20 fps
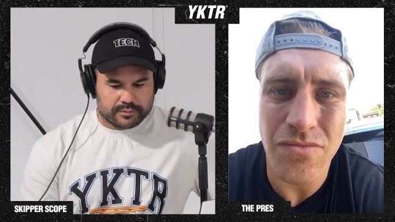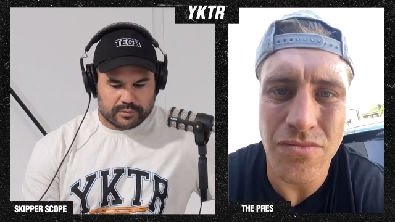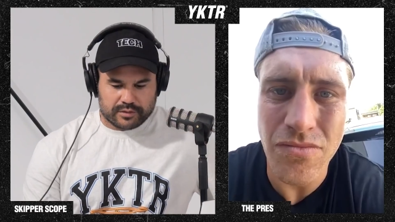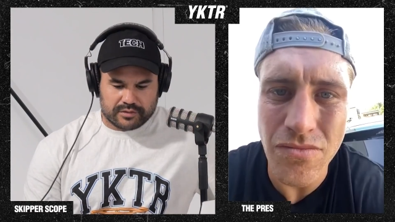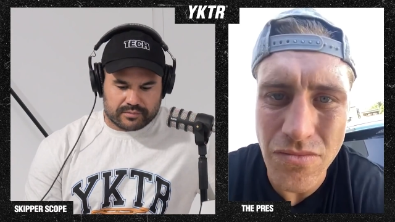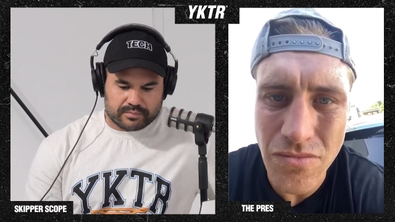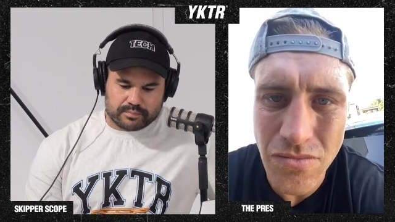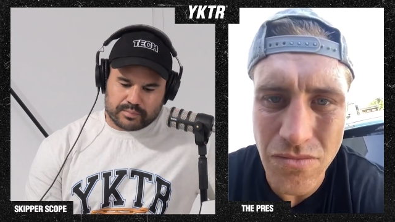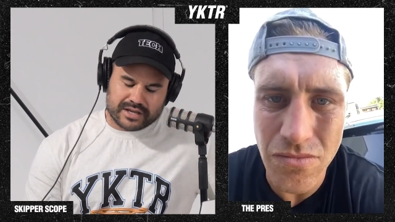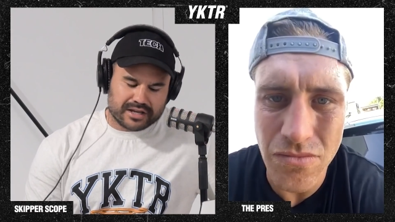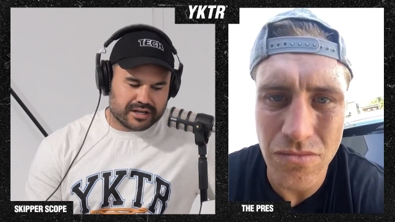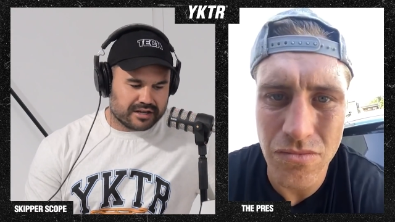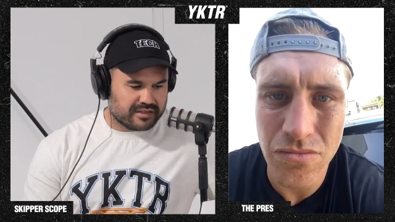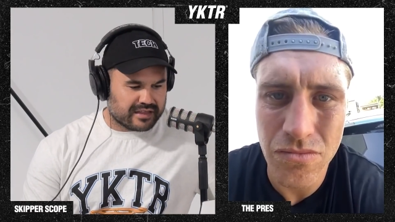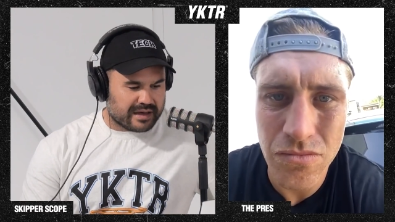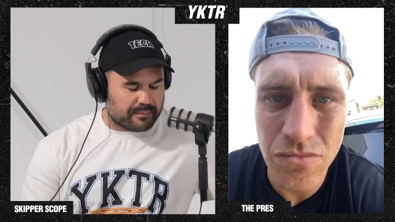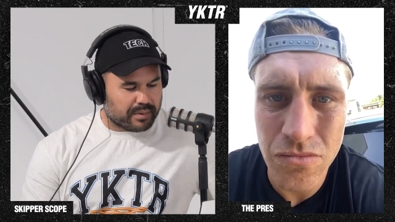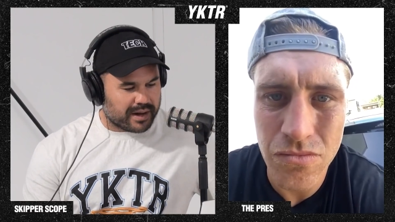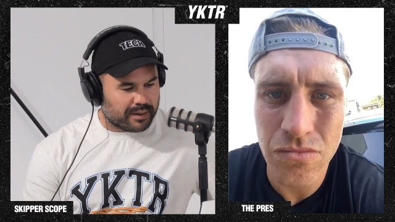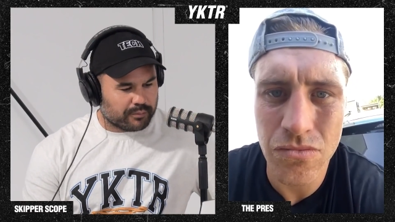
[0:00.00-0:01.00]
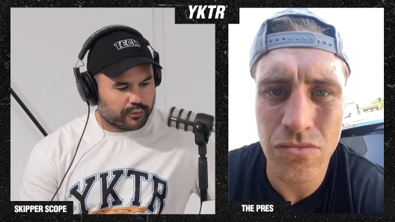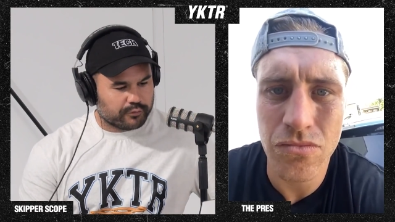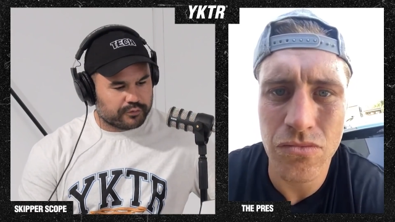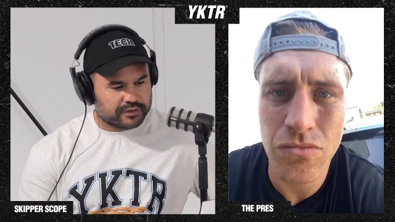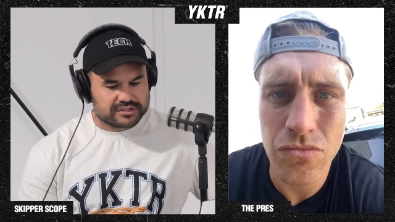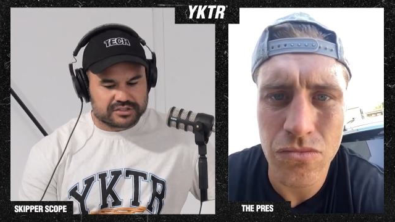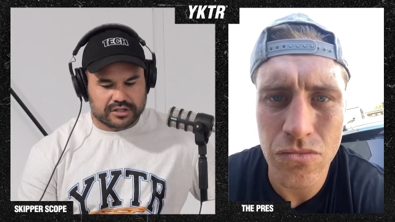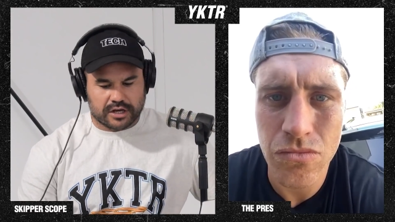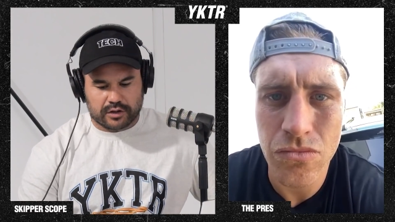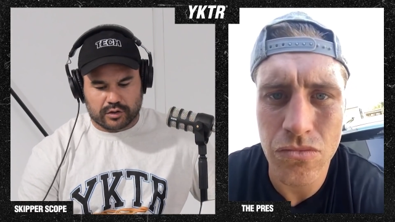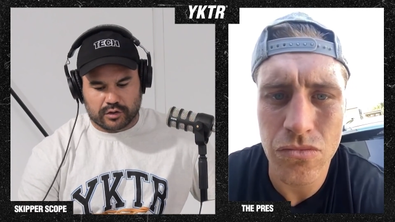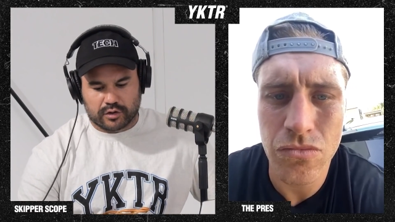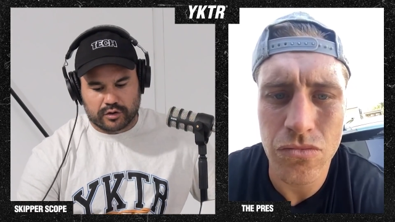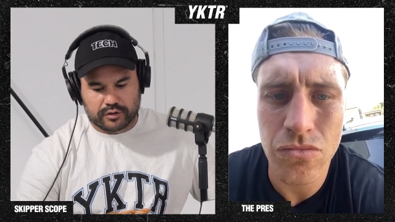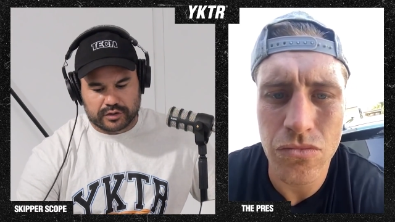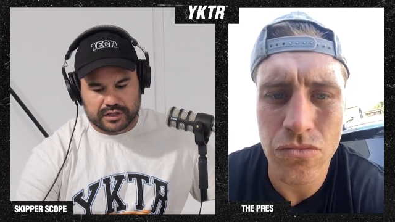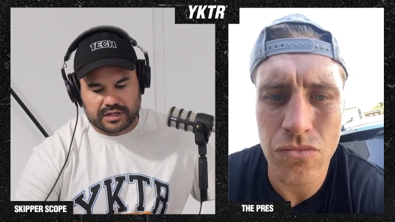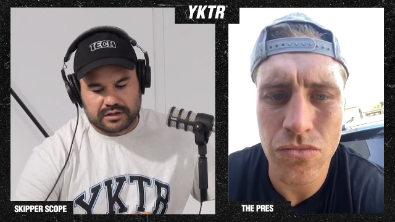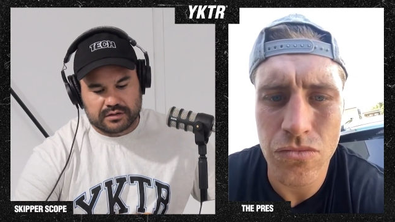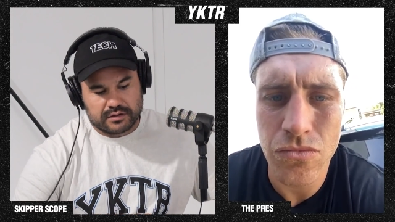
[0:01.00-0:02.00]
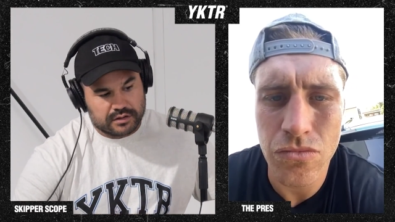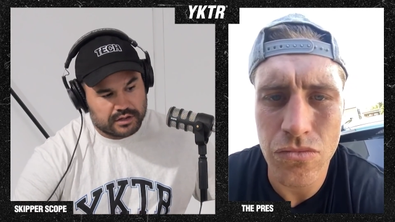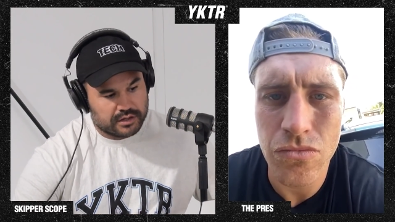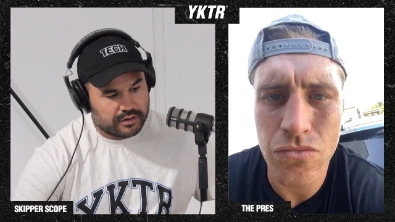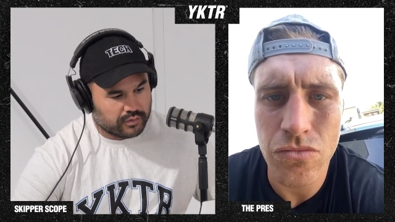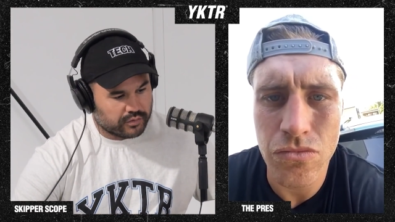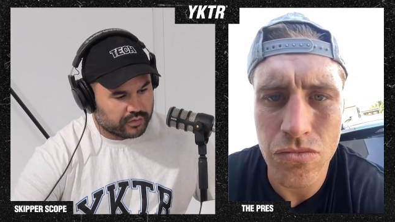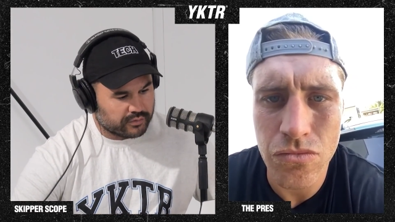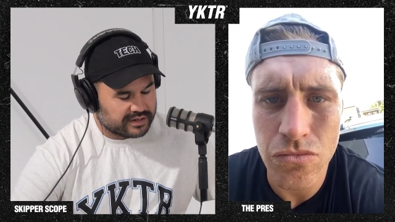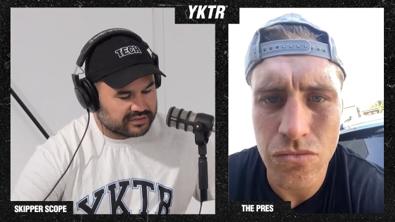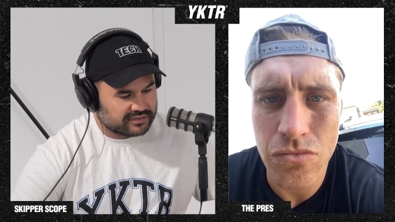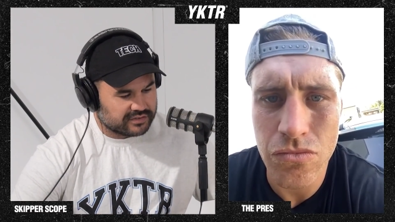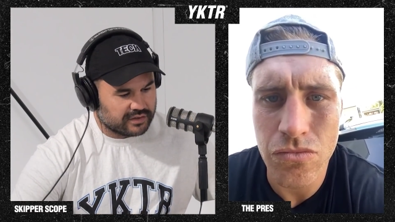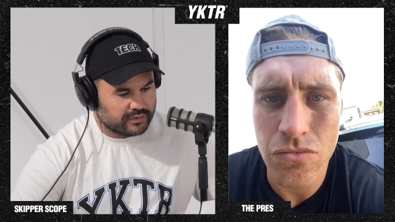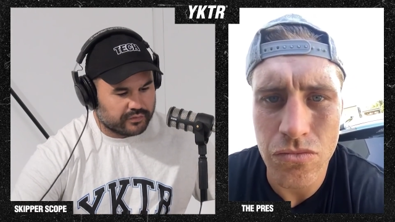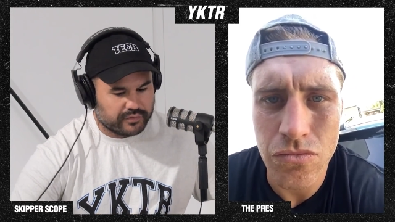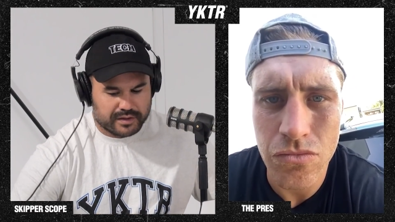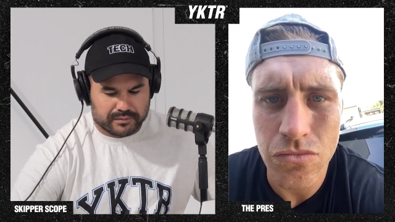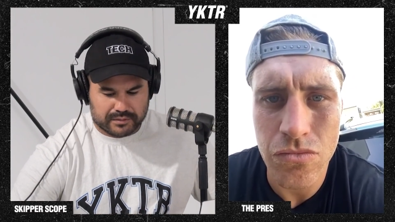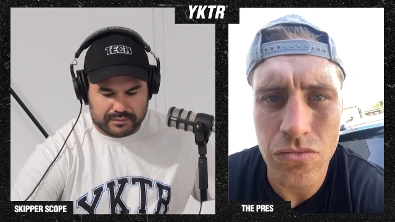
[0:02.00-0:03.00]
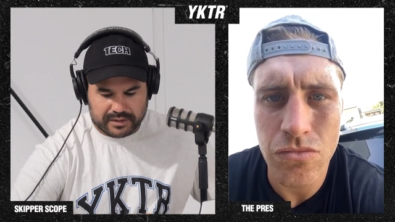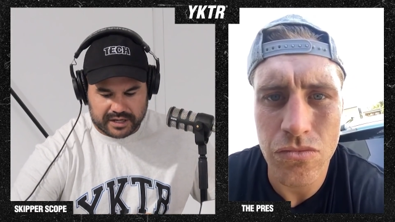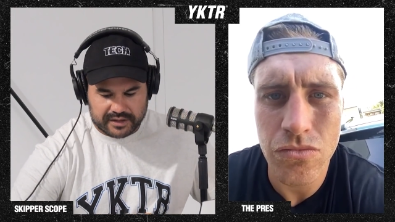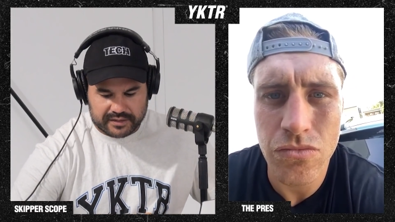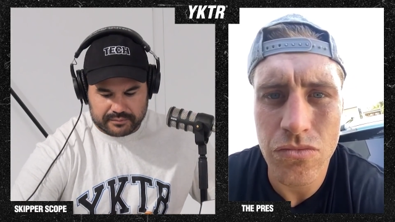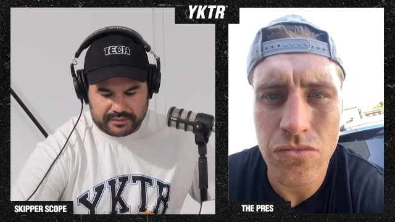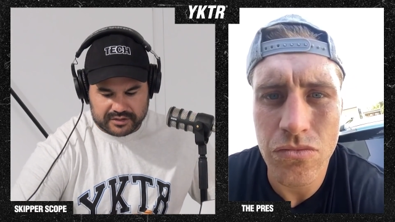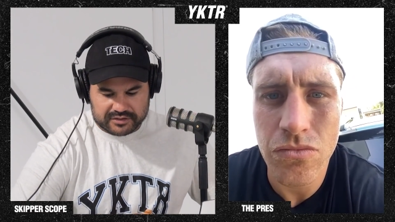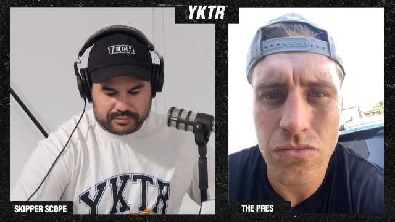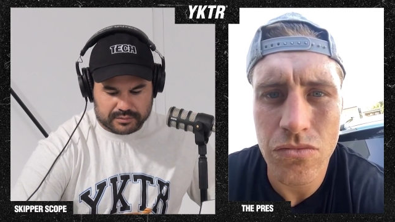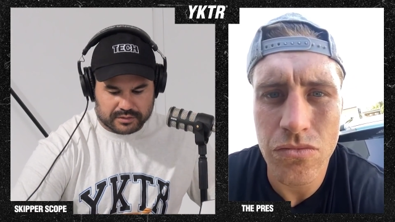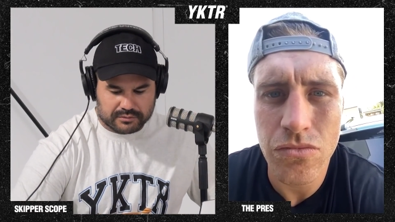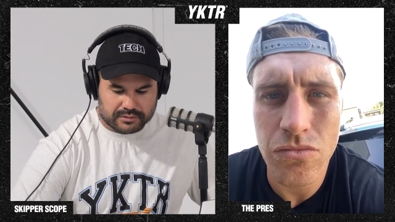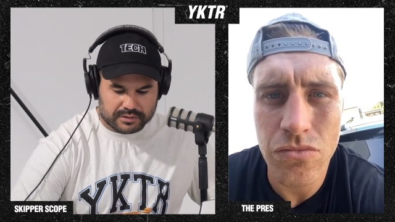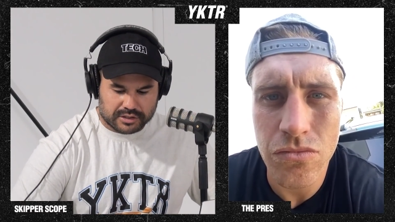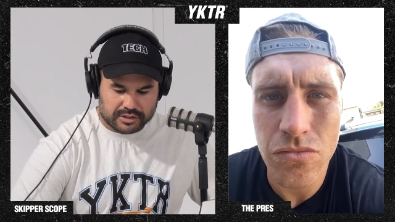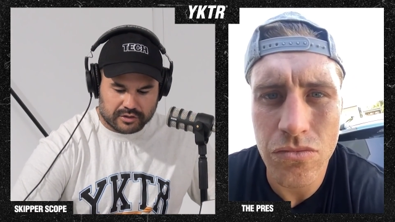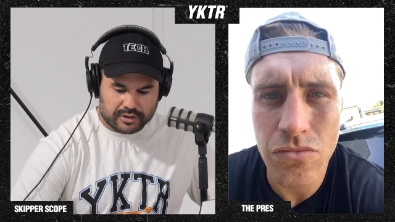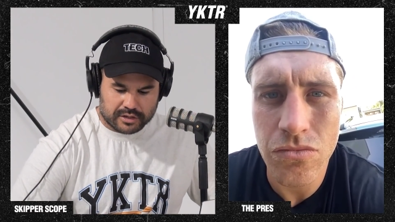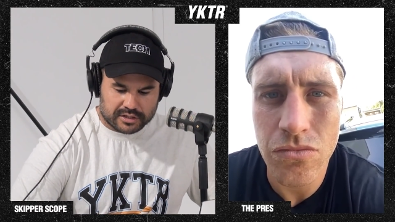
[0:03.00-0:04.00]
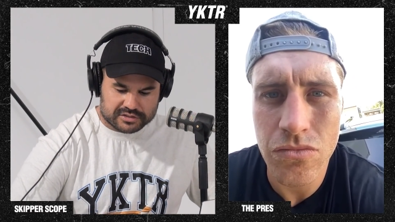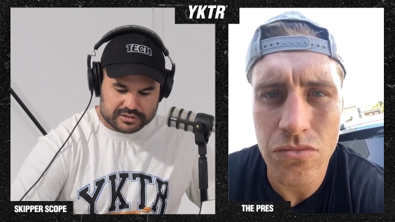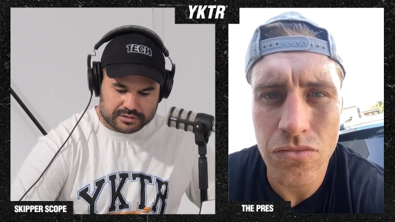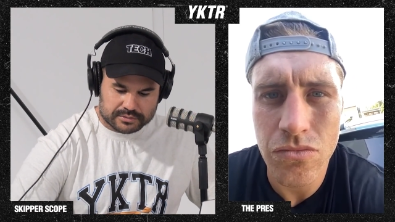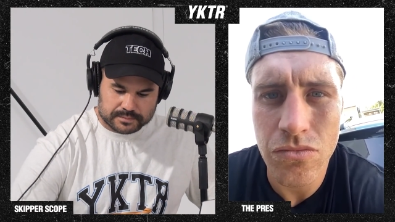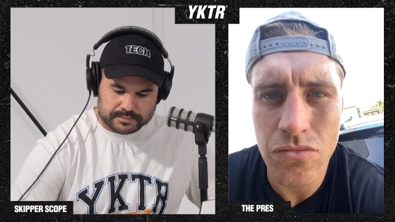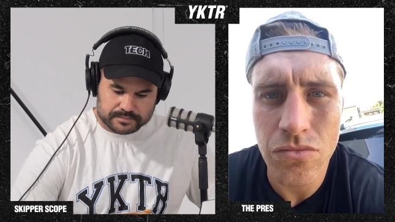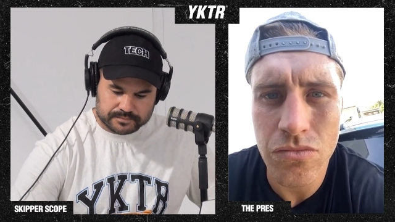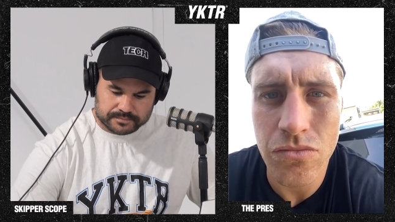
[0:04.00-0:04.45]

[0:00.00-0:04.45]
Speaker 1: with being in that bubble for so long and, and all the rest of your family, mate, that must have been really nice